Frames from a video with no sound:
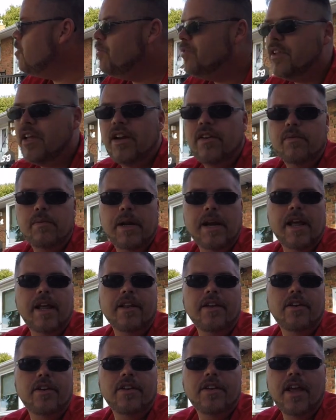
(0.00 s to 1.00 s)
hopefully everybody
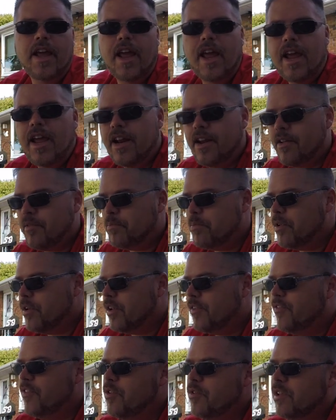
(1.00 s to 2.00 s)
had a good day, and I'll
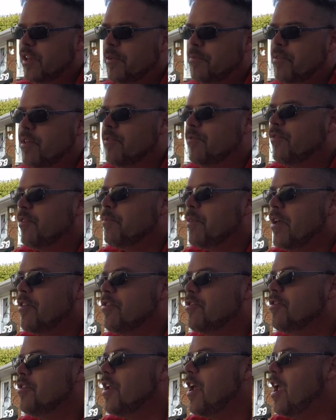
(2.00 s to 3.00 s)
put a few clips in from
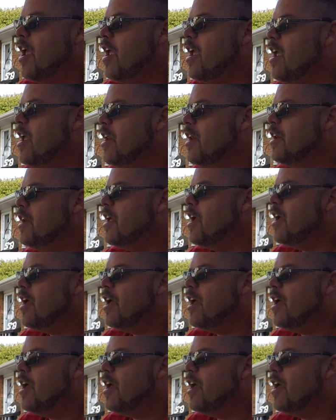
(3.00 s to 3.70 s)
yesterday, and